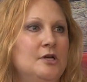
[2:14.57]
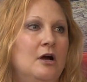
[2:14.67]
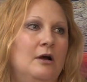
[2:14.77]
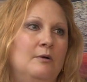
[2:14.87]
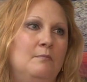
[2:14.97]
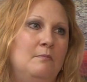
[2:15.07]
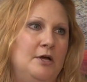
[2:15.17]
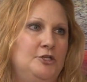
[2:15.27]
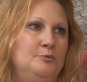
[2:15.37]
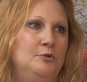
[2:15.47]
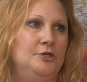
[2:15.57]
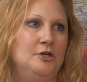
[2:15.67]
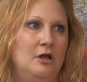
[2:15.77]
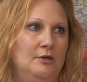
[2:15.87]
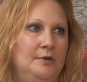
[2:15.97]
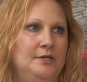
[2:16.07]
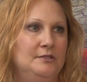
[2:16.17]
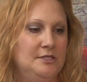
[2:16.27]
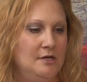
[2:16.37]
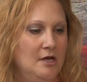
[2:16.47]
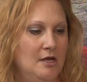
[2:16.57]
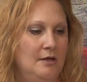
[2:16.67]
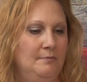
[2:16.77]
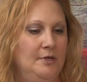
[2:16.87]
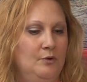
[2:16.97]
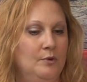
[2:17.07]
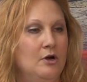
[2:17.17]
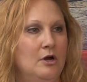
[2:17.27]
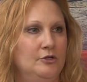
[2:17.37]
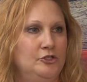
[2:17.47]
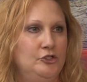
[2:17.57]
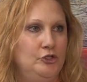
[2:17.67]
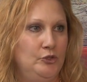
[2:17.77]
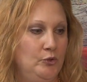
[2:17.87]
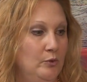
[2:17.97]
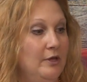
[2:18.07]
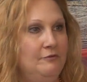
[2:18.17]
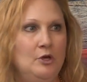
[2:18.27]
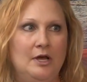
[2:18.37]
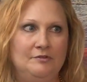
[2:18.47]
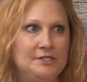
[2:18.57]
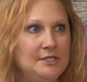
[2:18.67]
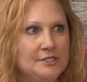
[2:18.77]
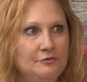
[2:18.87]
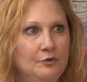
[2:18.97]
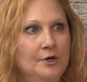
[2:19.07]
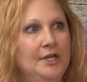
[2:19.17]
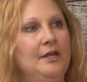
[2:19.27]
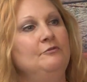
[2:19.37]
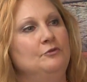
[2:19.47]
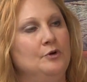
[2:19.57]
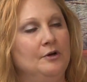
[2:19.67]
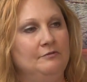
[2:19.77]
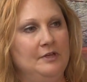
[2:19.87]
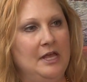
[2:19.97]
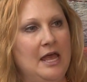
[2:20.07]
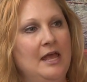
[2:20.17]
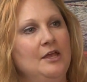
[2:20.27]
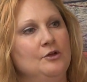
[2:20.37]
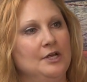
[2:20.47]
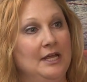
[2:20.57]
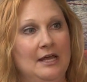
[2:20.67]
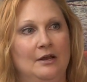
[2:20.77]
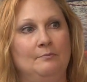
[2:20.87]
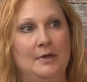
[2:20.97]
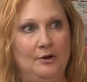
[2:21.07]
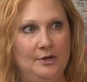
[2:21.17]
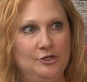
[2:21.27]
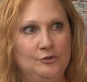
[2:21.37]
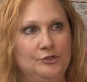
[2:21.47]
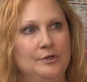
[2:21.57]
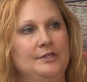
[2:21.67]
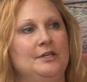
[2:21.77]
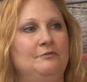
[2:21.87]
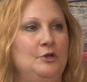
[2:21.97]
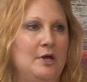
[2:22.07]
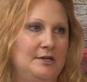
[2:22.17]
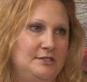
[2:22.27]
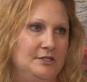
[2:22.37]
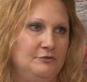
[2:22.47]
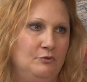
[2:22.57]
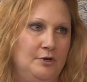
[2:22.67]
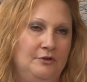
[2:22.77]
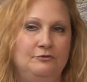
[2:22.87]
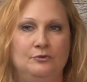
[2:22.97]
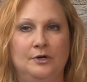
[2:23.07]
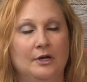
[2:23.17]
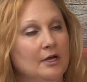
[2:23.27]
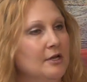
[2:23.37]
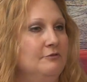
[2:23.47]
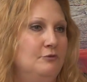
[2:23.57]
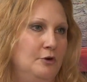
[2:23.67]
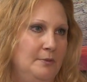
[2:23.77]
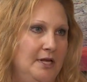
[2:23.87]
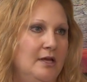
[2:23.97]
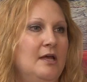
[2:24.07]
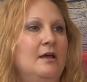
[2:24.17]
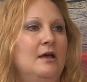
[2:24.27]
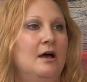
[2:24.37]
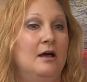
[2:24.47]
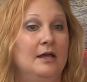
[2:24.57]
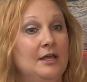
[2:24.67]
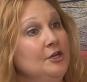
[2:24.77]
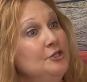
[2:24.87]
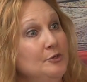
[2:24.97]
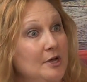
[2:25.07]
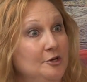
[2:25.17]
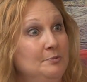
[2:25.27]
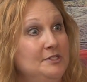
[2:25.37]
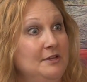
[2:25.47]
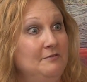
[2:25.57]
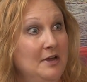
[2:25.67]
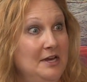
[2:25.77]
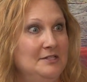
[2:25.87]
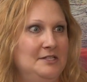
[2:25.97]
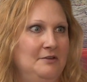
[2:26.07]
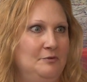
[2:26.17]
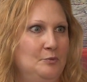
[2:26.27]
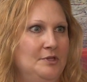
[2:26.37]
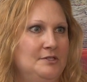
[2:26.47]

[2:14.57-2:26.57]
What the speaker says: are much more tolerant in regards to if you have a 640 for a VA, you're going to get a better interest rate than if you had a 640 for a conforming. Again, you can do 100% financing even with a